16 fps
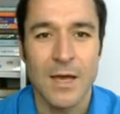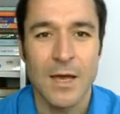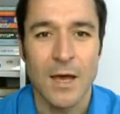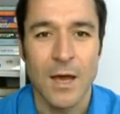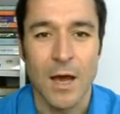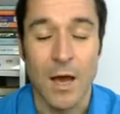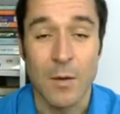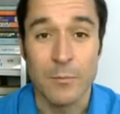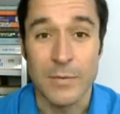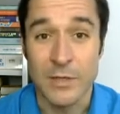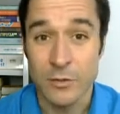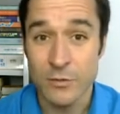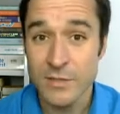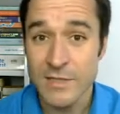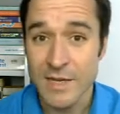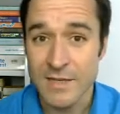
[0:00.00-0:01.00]
Um, because
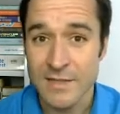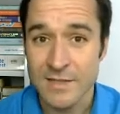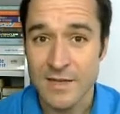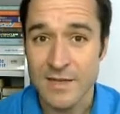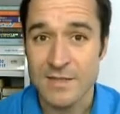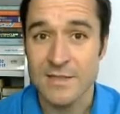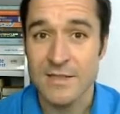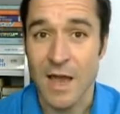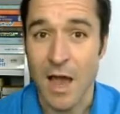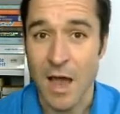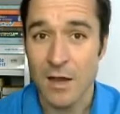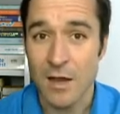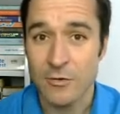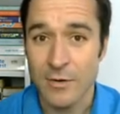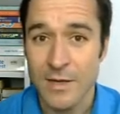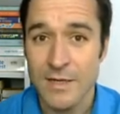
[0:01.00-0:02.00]
the exercises are
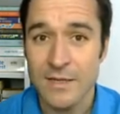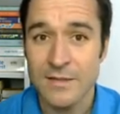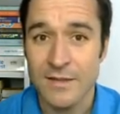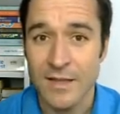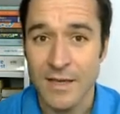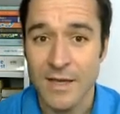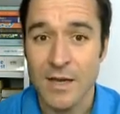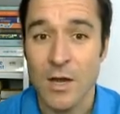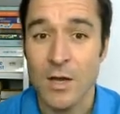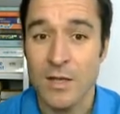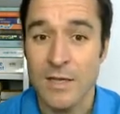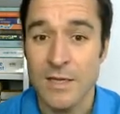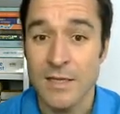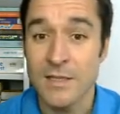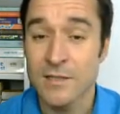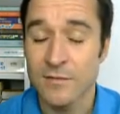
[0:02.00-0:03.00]
graded, they are
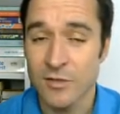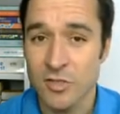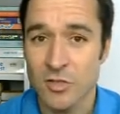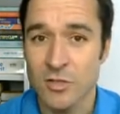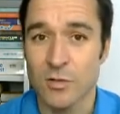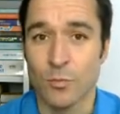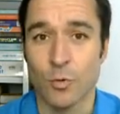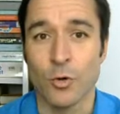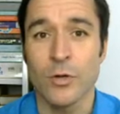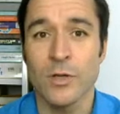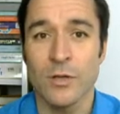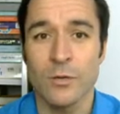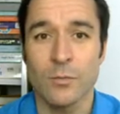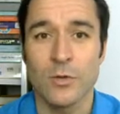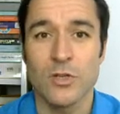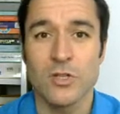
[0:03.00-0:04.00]
individual work,
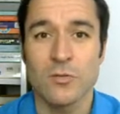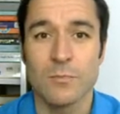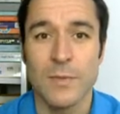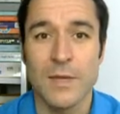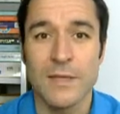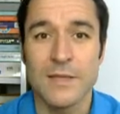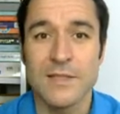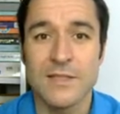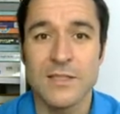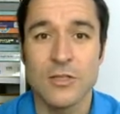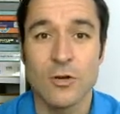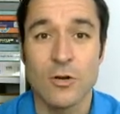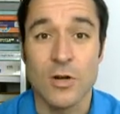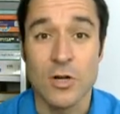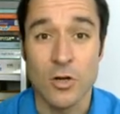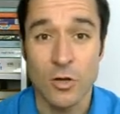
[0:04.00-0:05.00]
which means you're
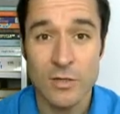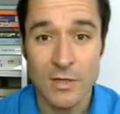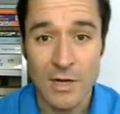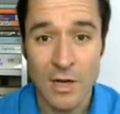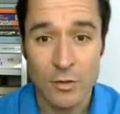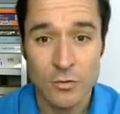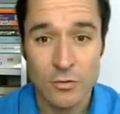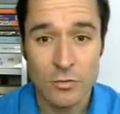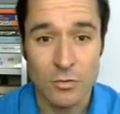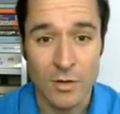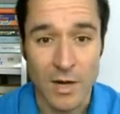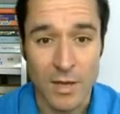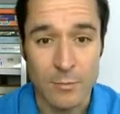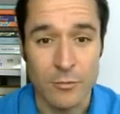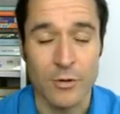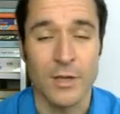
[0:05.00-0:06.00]
not allowed to
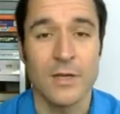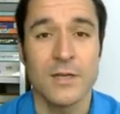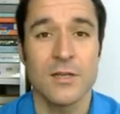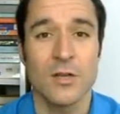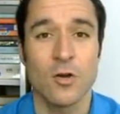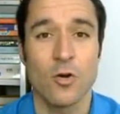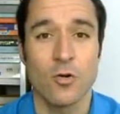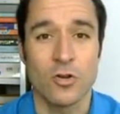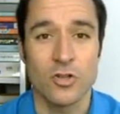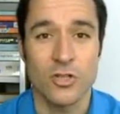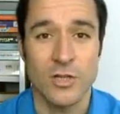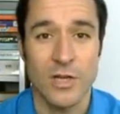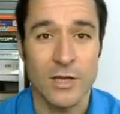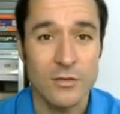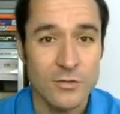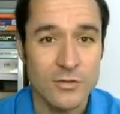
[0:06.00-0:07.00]
collaborate or share
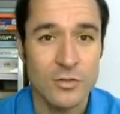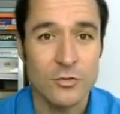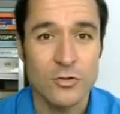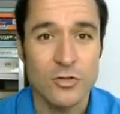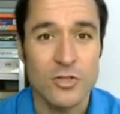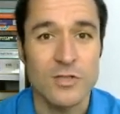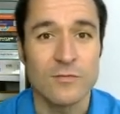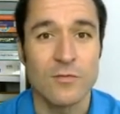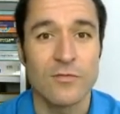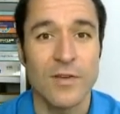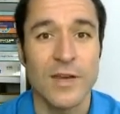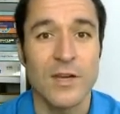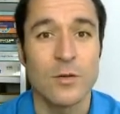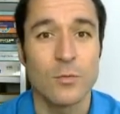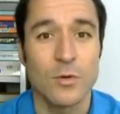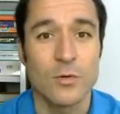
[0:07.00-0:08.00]
your solutions with
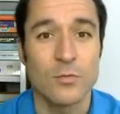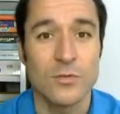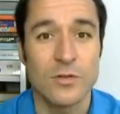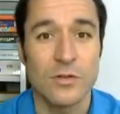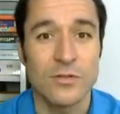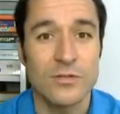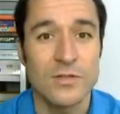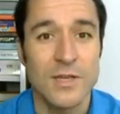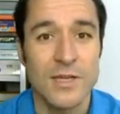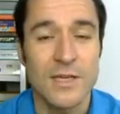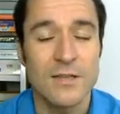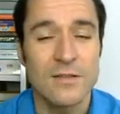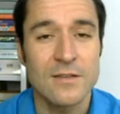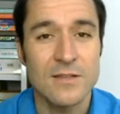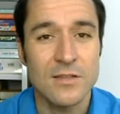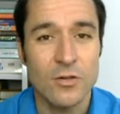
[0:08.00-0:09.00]
anyone who's also taking
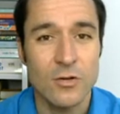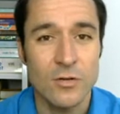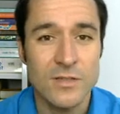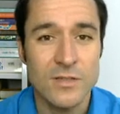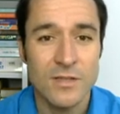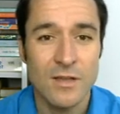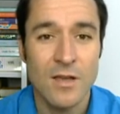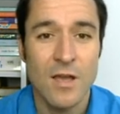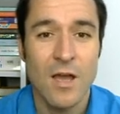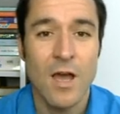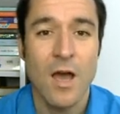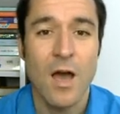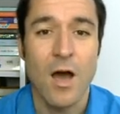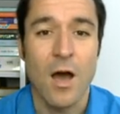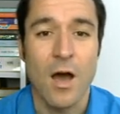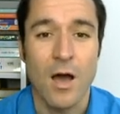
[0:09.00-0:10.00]
this course.
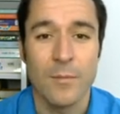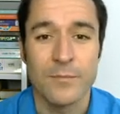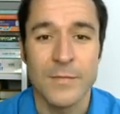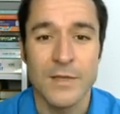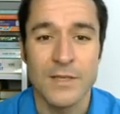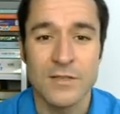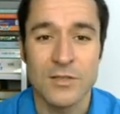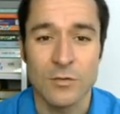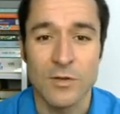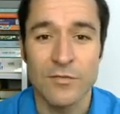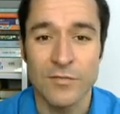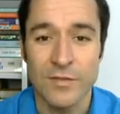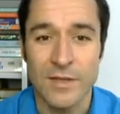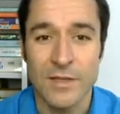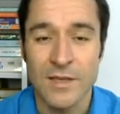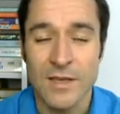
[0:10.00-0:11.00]
Um, so if
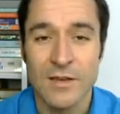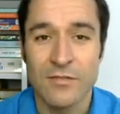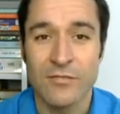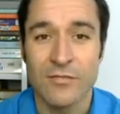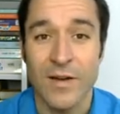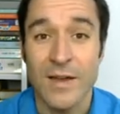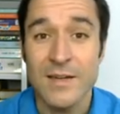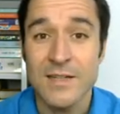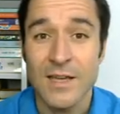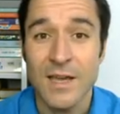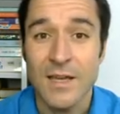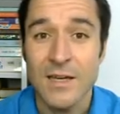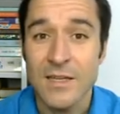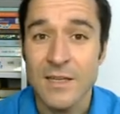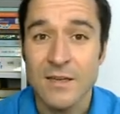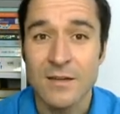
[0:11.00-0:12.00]
we find
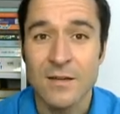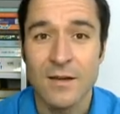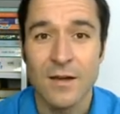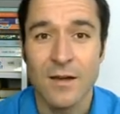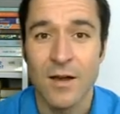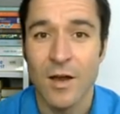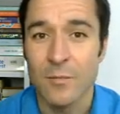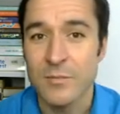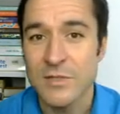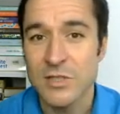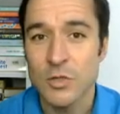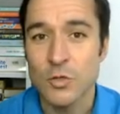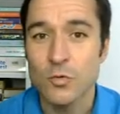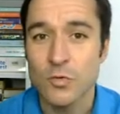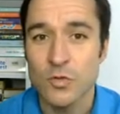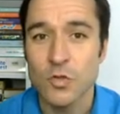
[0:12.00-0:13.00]
any um,
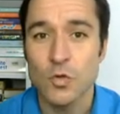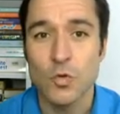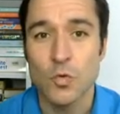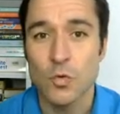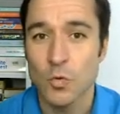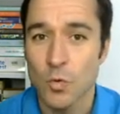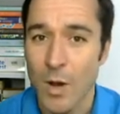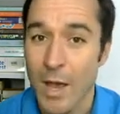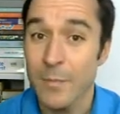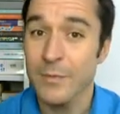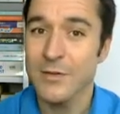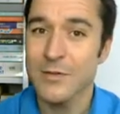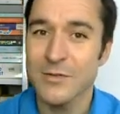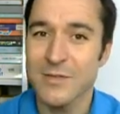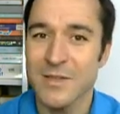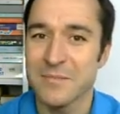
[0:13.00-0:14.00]
students who happen
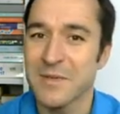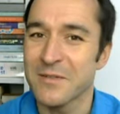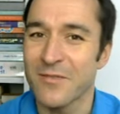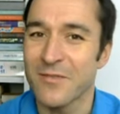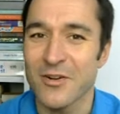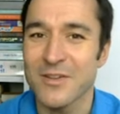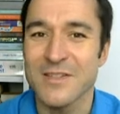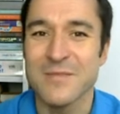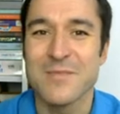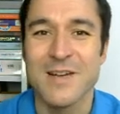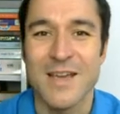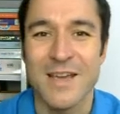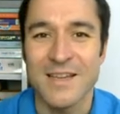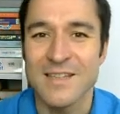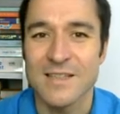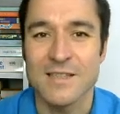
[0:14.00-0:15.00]
to submit very similar
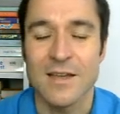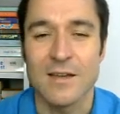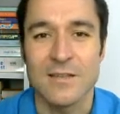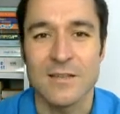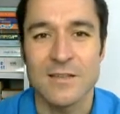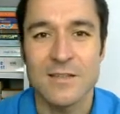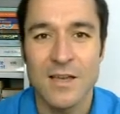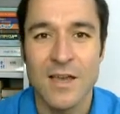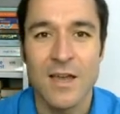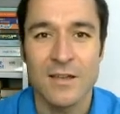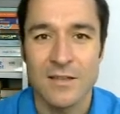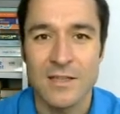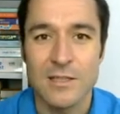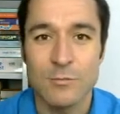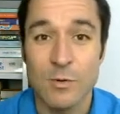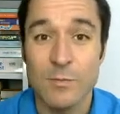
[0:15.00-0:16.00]
exercises,
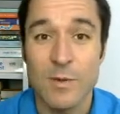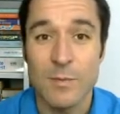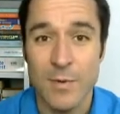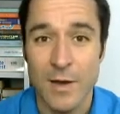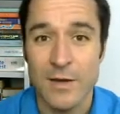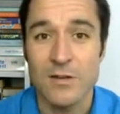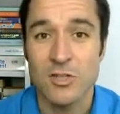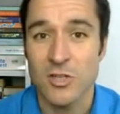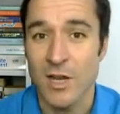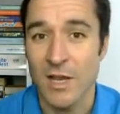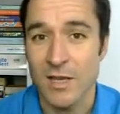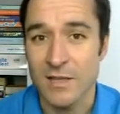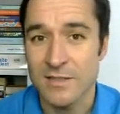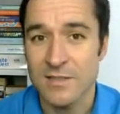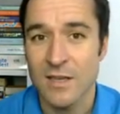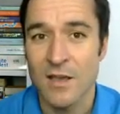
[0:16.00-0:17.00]
this will be punished
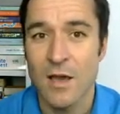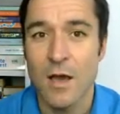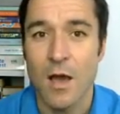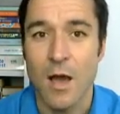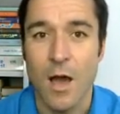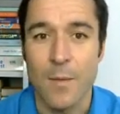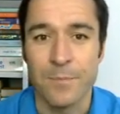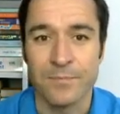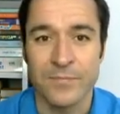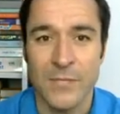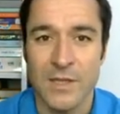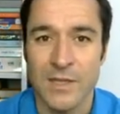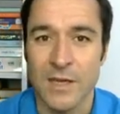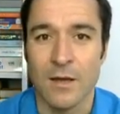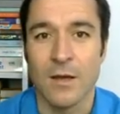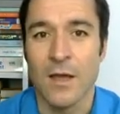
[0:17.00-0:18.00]
as um,
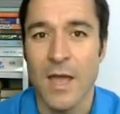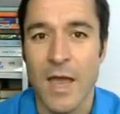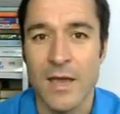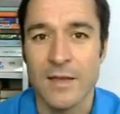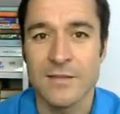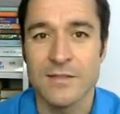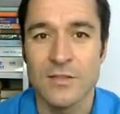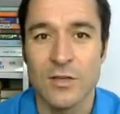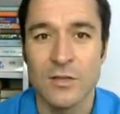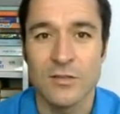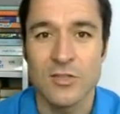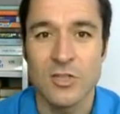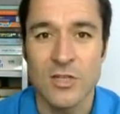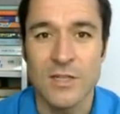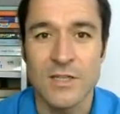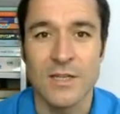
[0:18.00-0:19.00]
yeah as
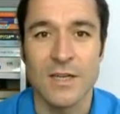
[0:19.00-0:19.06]
cheating in an